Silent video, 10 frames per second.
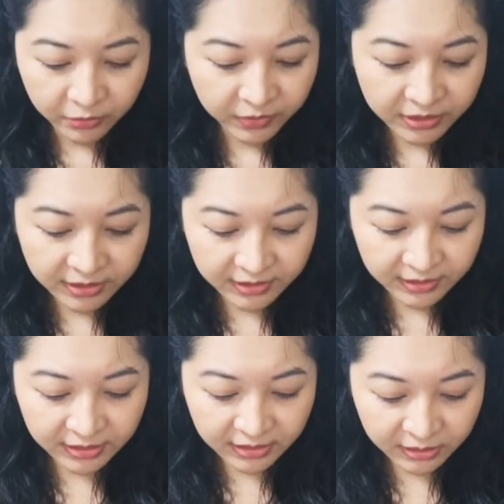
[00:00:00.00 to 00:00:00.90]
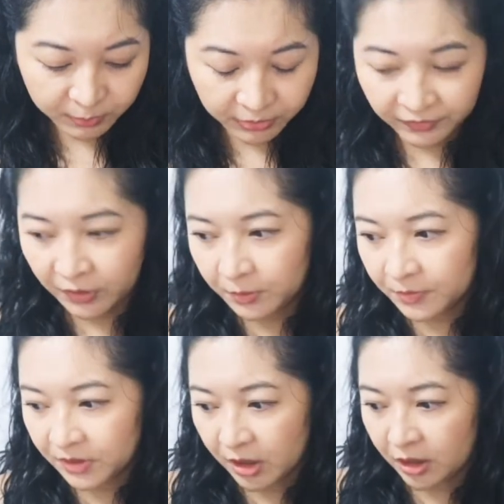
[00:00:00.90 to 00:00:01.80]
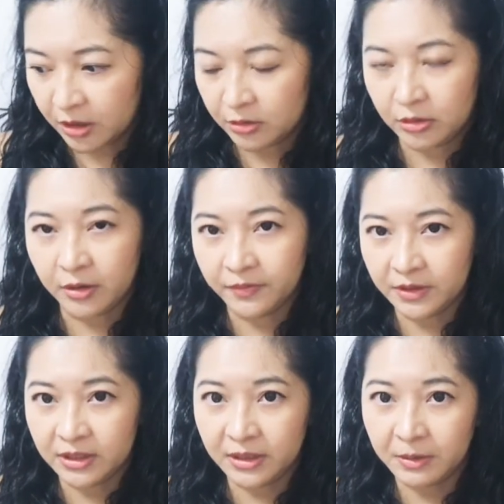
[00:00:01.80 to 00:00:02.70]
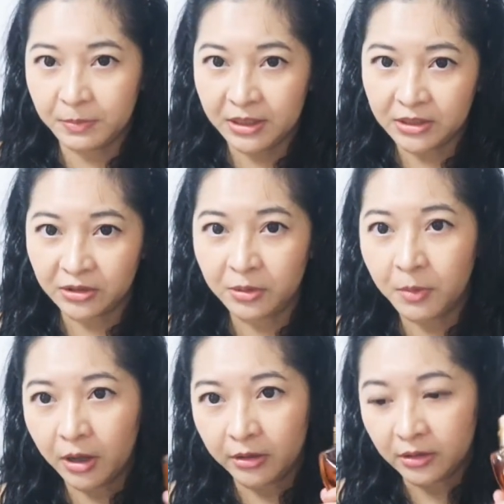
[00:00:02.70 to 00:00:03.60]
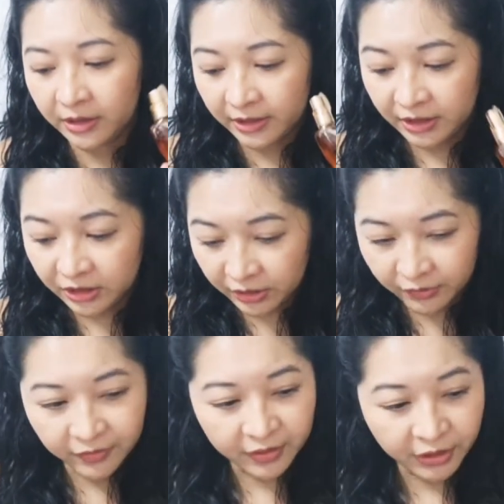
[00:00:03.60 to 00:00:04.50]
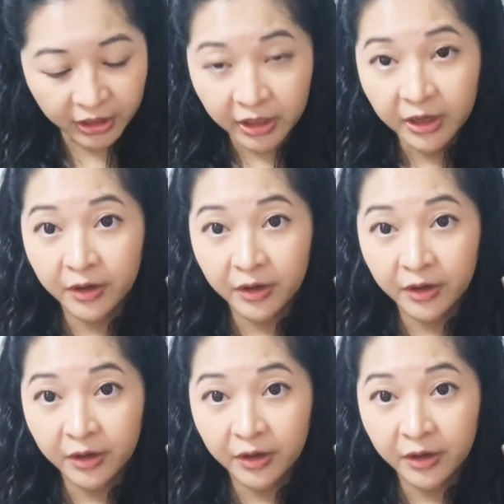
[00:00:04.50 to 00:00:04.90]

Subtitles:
This perfumes are obviously based on the bottle. I think they're very,